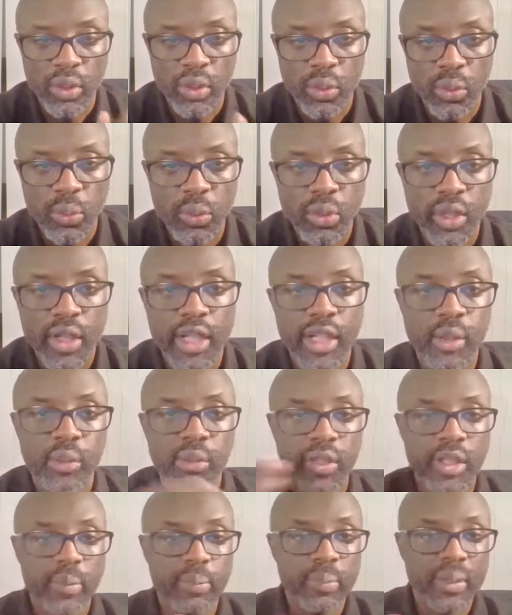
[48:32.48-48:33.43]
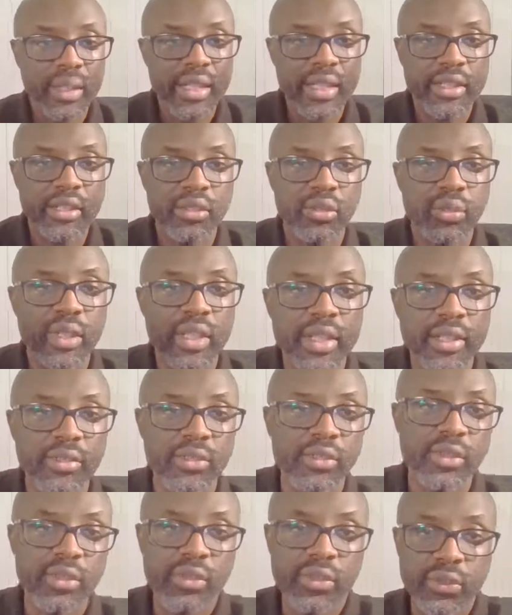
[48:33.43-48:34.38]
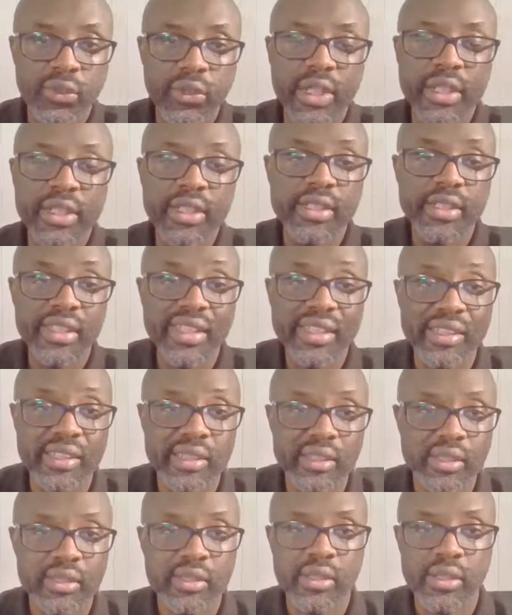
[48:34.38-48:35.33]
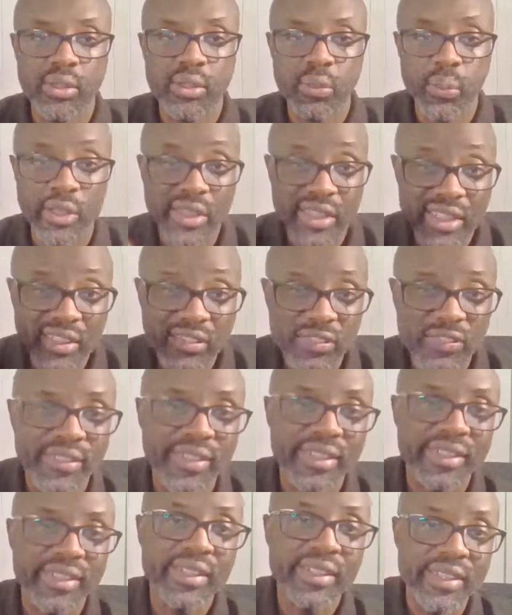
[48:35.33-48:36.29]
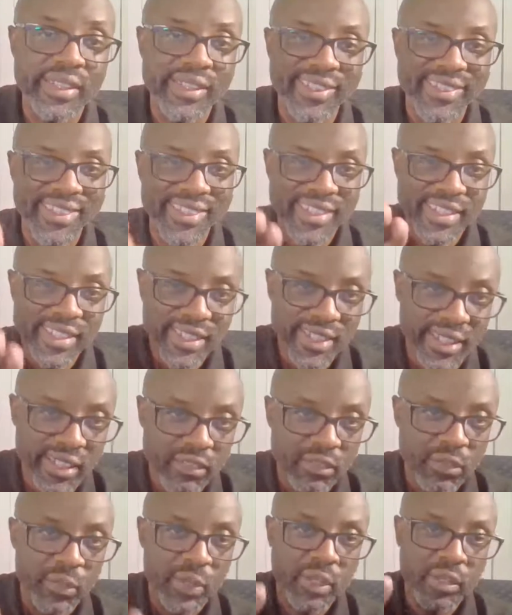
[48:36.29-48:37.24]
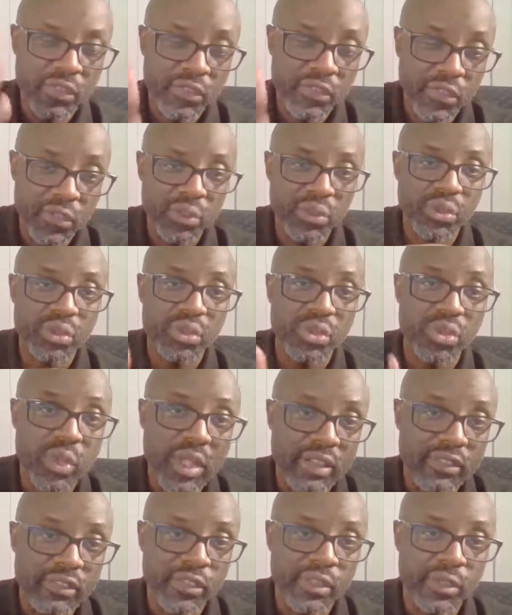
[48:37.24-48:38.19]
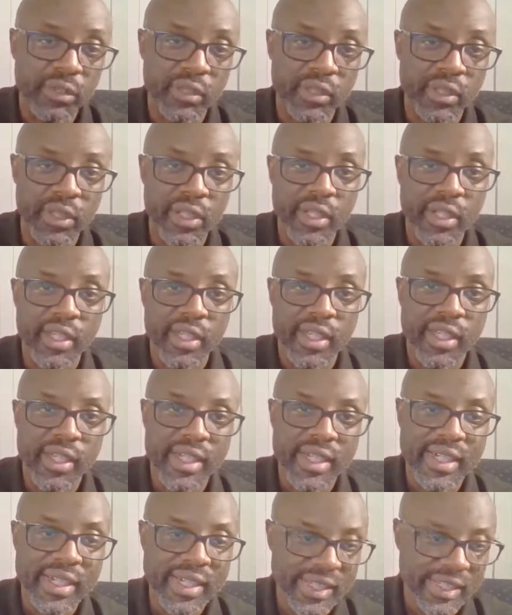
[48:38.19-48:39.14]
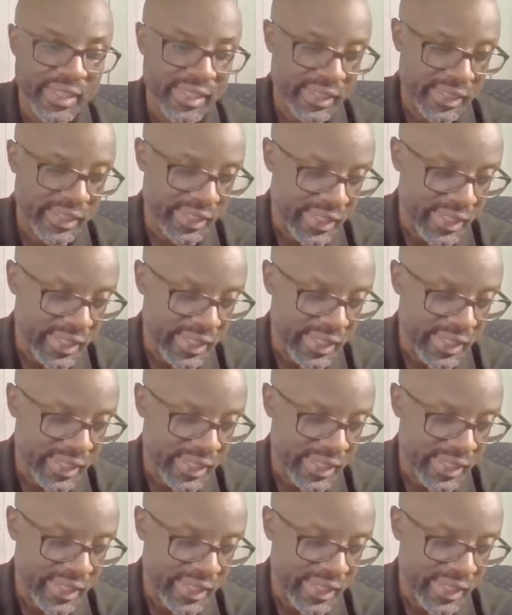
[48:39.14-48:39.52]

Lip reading: work out a plan to either extend it. We definitely need each and every one of you to travel. I